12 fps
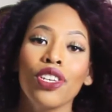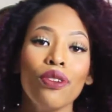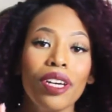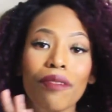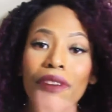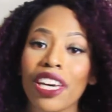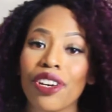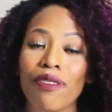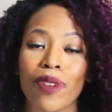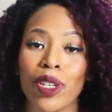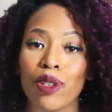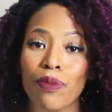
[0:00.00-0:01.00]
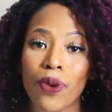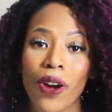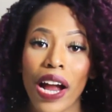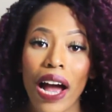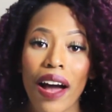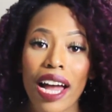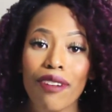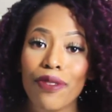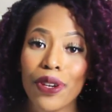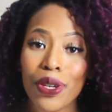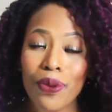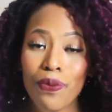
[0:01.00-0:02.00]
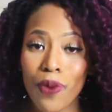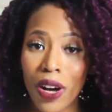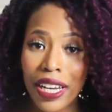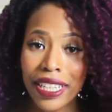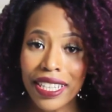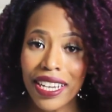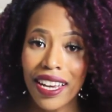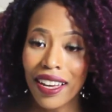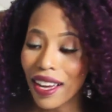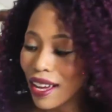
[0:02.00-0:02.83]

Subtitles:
You can make your vision board however you want.